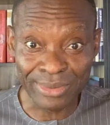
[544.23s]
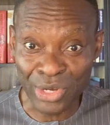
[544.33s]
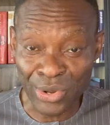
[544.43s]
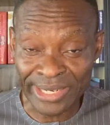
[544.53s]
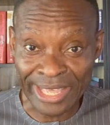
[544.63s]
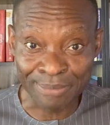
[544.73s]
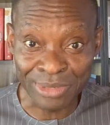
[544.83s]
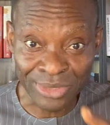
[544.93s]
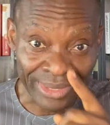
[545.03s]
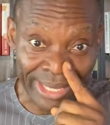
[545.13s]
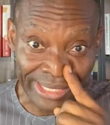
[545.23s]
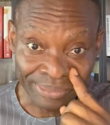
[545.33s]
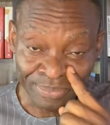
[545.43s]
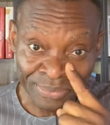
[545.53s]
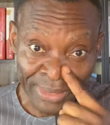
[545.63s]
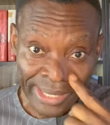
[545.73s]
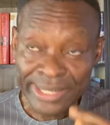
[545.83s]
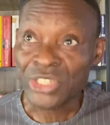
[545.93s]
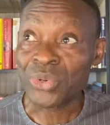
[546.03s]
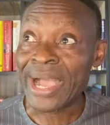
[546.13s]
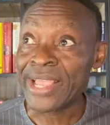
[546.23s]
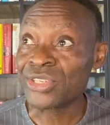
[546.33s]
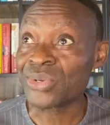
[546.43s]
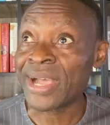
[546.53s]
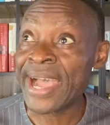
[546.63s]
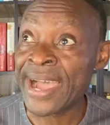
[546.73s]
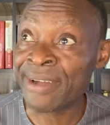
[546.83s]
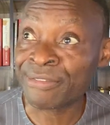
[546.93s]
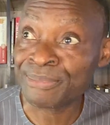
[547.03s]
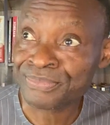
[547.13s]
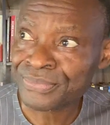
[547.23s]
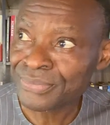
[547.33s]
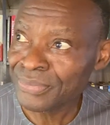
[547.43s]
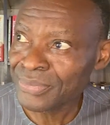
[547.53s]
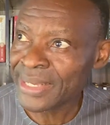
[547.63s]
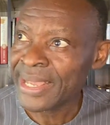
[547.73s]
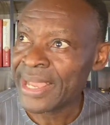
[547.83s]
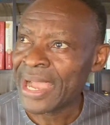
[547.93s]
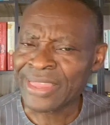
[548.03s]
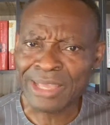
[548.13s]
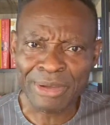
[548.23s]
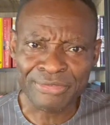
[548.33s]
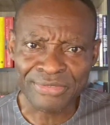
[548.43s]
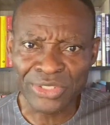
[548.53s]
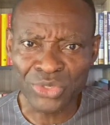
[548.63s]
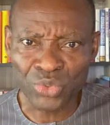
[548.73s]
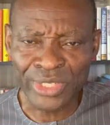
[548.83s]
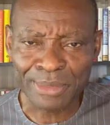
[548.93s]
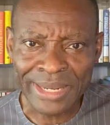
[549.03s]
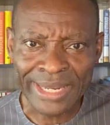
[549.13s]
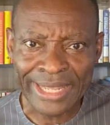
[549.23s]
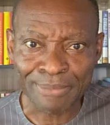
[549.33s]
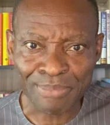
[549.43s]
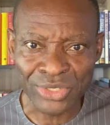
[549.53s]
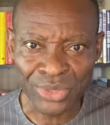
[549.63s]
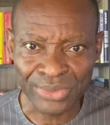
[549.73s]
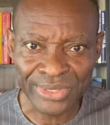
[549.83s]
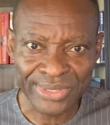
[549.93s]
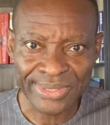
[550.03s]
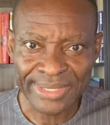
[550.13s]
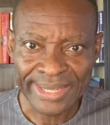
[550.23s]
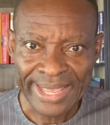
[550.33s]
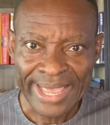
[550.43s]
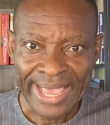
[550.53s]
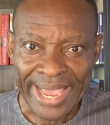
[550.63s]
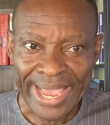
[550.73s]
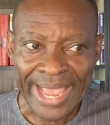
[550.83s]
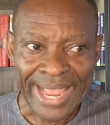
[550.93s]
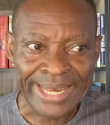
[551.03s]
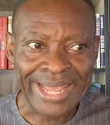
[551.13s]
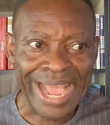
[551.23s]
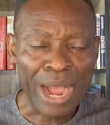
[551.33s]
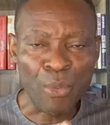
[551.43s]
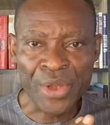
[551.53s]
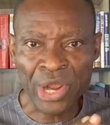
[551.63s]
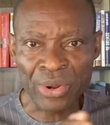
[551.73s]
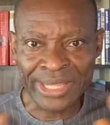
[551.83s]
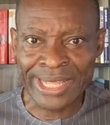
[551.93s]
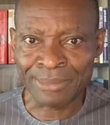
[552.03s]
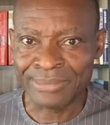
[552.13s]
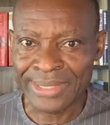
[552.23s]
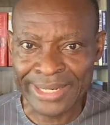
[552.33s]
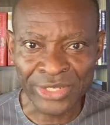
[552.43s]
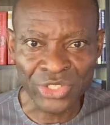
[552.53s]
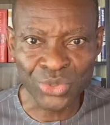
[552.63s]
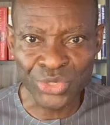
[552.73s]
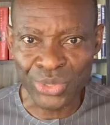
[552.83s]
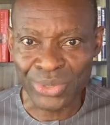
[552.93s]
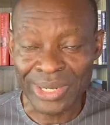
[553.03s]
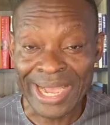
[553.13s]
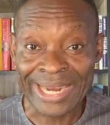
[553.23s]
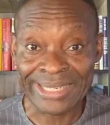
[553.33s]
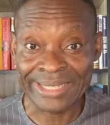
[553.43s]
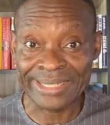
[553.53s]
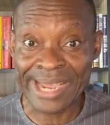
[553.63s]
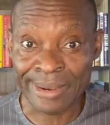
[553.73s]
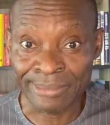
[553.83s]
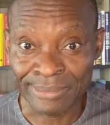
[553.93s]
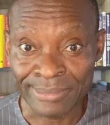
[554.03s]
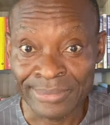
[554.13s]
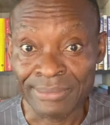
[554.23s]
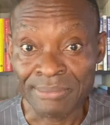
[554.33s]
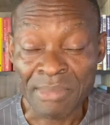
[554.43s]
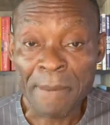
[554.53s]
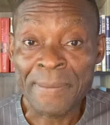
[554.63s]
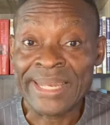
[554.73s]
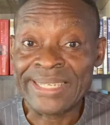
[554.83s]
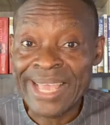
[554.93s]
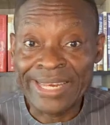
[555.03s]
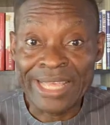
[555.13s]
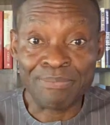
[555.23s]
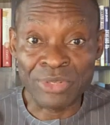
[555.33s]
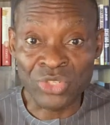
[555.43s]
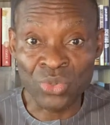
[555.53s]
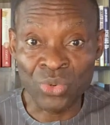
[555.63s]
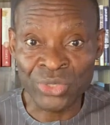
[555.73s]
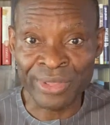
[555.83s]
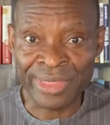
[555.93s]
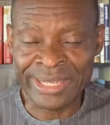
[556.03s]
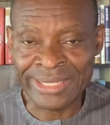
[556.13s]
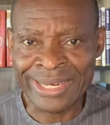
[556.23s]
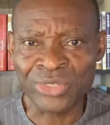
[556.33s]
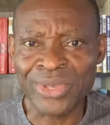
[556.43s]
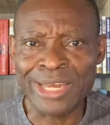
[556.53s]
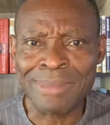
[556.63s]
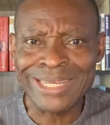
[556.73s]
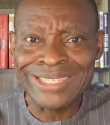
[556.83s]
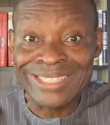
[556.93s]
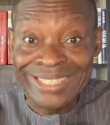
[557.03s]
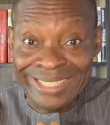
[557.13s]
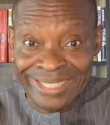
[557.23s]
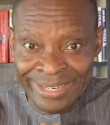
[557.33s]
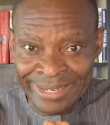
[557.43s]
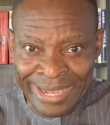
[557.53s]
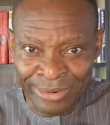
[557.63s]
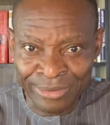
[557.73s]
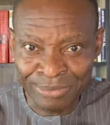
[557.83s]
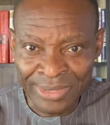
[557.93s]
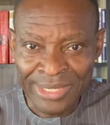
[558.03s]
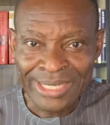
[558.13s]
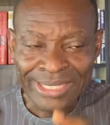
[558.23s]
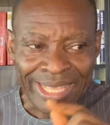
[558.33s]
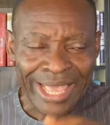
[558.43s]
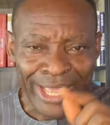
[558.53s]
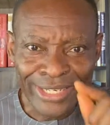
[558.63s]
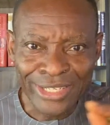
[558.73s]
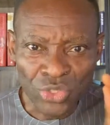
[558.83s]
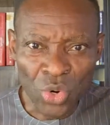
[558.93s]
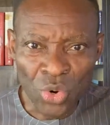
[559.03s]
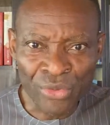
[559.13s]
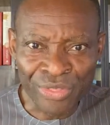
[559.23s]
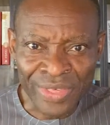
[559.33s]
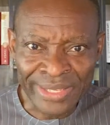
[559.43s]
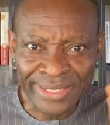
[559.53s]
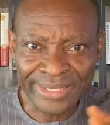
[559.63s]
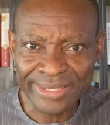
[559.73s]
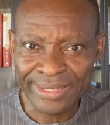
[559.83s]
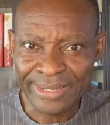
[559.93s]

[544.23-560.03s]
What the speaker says: long the episode is. So I used to have, I think, about 15 to 20 minute episodes, and I would record them in a studio at a time, maybe 10 episodes or things like that. So you can imagine sitting down to edit all these